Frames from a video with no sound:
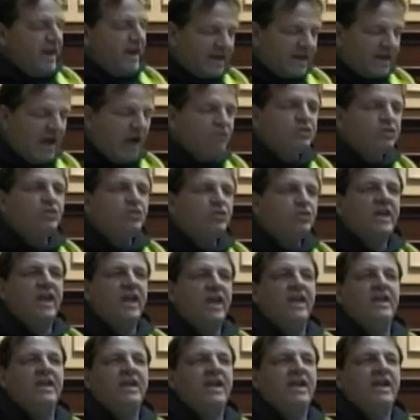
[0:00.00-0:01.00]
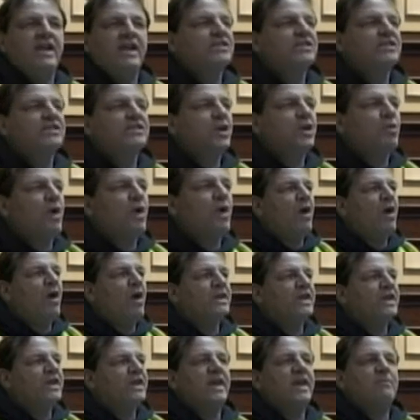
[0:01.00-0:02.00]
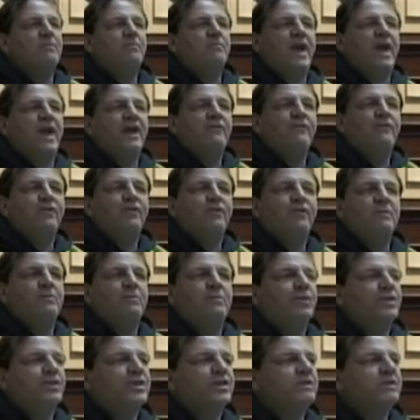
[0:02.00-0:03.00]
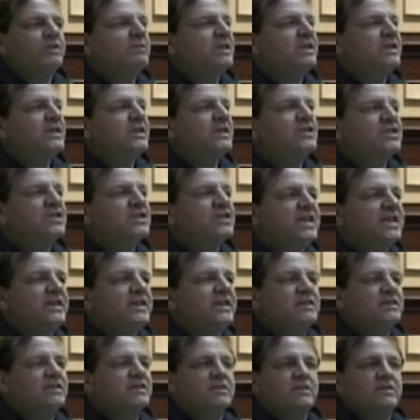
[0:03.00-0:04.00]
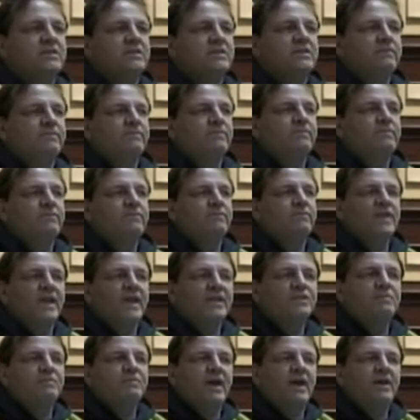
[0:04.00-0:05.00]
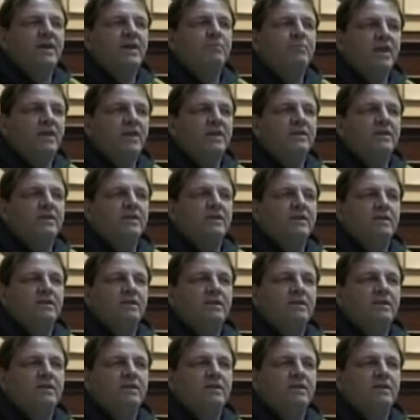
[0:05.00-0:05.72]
council candidates and go and campaign for them and put them in these seats. That's my opinion.